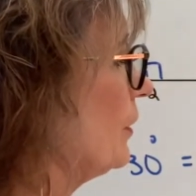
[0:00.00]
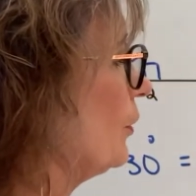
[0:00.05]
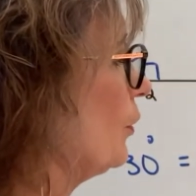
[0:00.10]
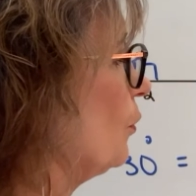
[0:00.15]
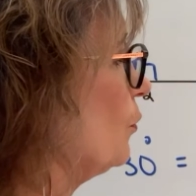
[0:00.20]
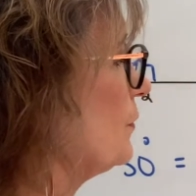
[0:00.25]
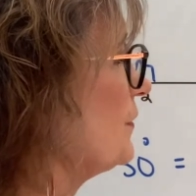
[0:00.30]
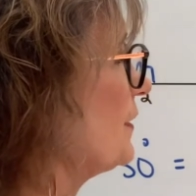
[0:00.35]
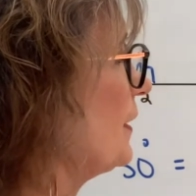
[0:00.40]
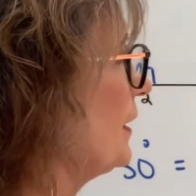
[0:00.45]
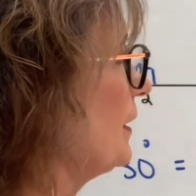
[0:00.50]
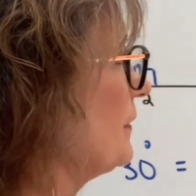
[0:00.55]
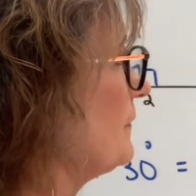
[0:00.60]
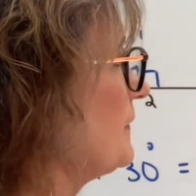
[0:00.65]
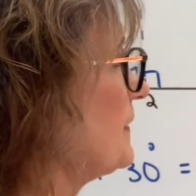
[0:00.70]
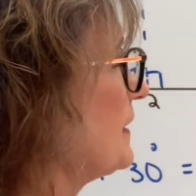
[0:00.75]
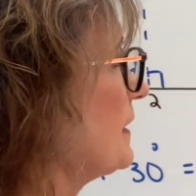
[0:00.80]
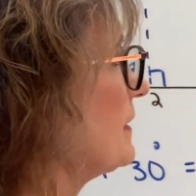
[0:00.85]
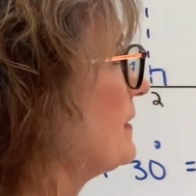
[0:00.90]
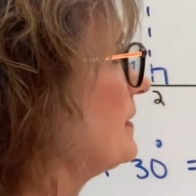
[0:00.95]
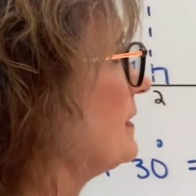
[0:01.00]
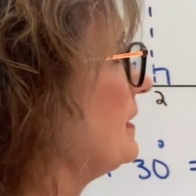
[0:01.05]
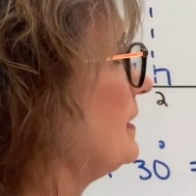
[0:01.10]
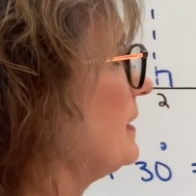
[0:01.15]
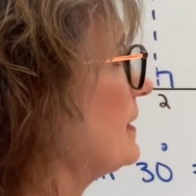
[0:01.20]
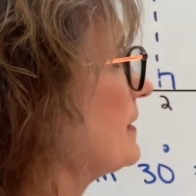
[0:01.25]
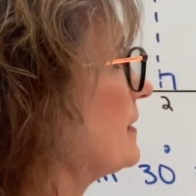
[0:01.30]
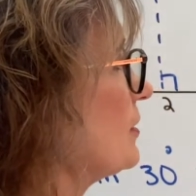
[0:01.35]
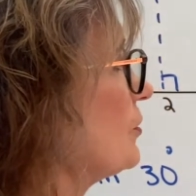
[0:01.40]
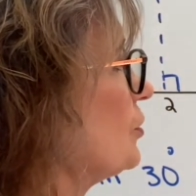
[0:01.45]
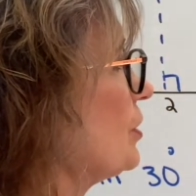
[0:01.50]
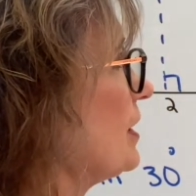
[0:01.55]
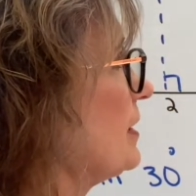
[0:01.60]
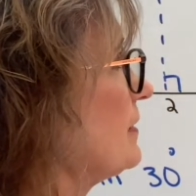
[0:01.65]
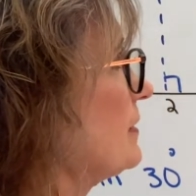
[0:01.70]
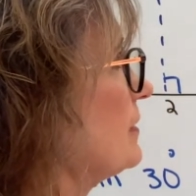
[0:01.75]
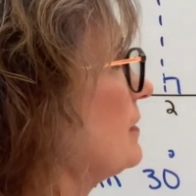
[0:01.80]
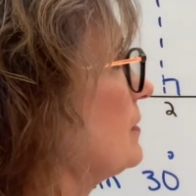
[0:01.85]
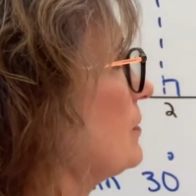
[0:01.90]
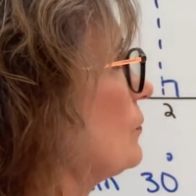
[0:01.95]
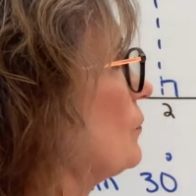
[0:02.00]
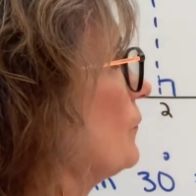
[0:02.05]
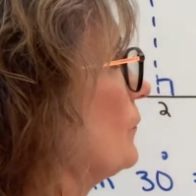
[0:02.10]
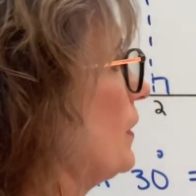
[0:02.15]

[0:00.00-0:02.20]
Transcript: Cosine of 60 is adjacent over